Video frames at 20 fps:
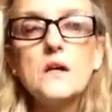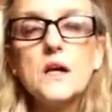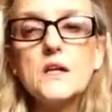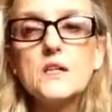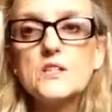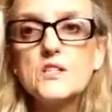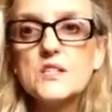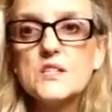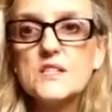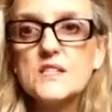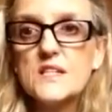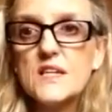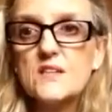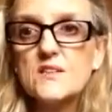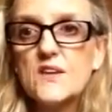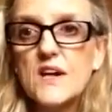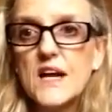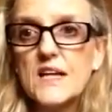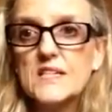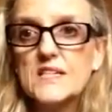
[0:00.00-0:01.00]
And she said
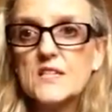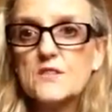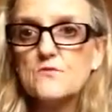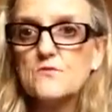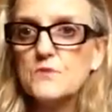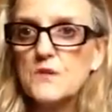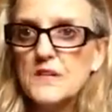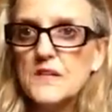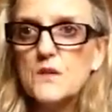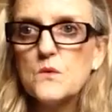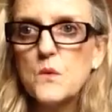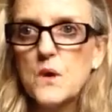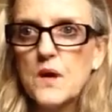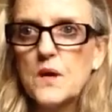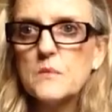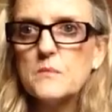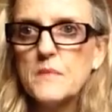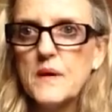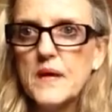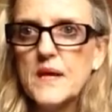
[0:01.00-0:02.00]
they're actually really
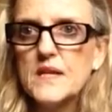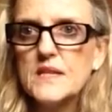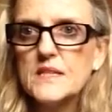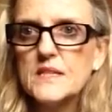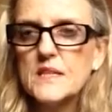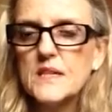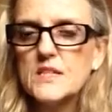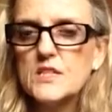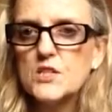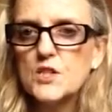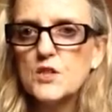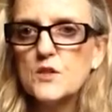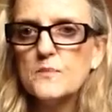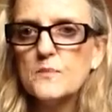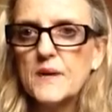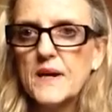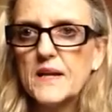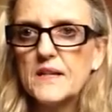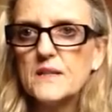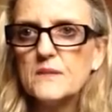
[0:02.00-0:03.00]
well made, and I started
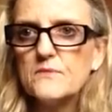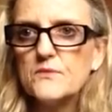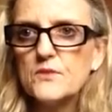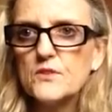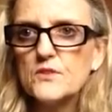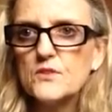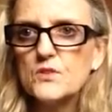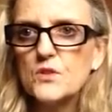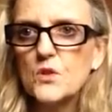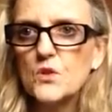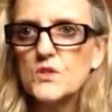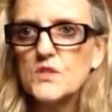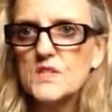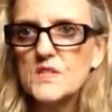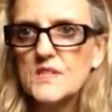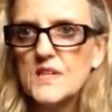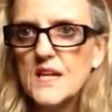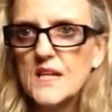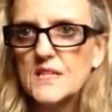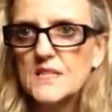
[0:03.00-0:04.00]
buying them for the dolls
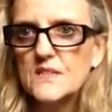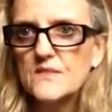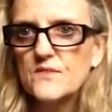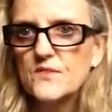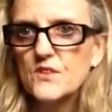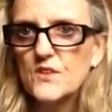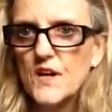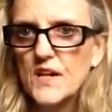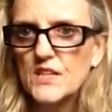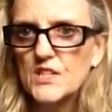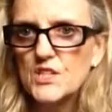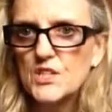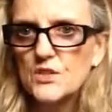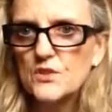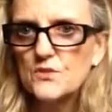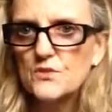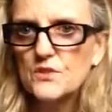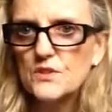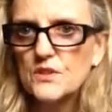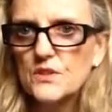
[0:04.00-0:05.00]
and that, and for
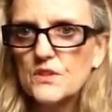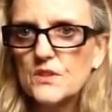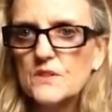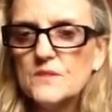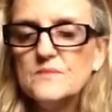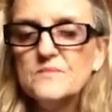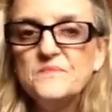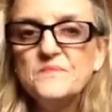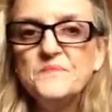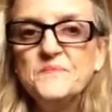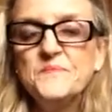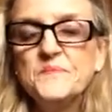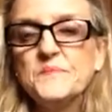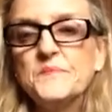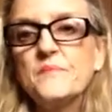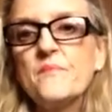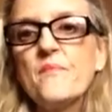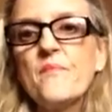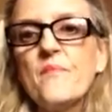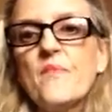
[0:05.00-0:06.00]
grandchildren, and
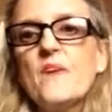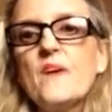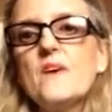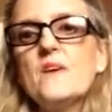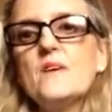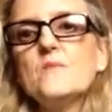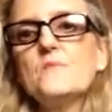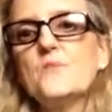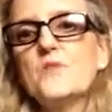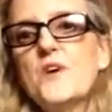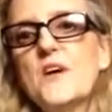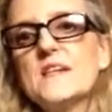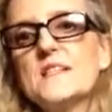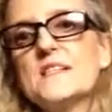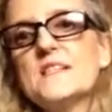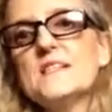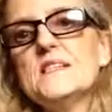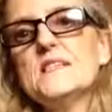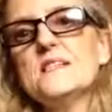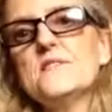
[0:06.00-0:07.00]

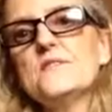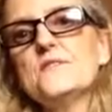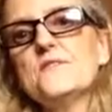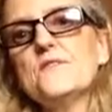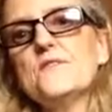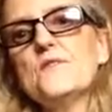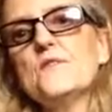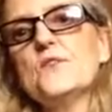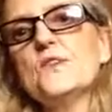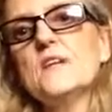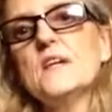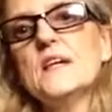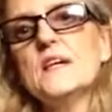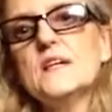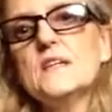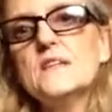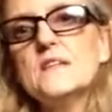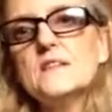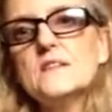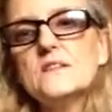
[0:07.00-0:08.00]
presents for
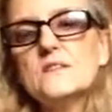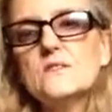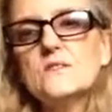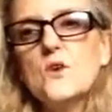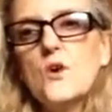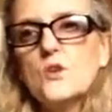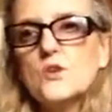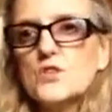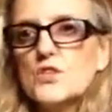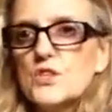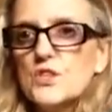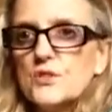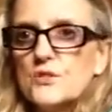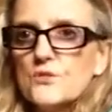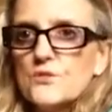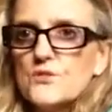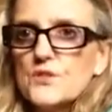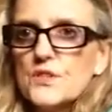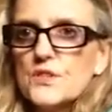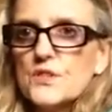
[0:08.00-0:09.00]
like
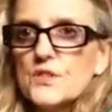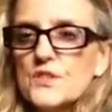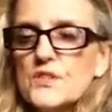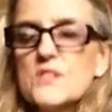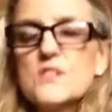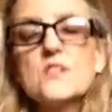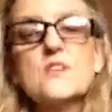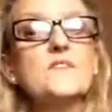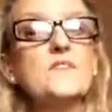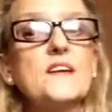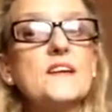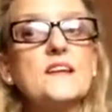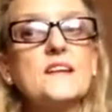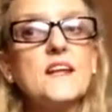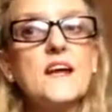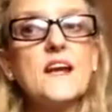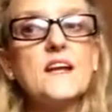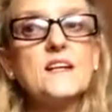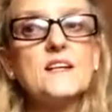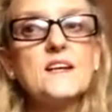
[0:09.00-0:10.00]
godchildren, stuff like
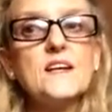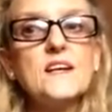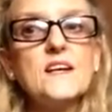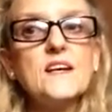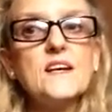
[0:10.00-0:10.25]
that.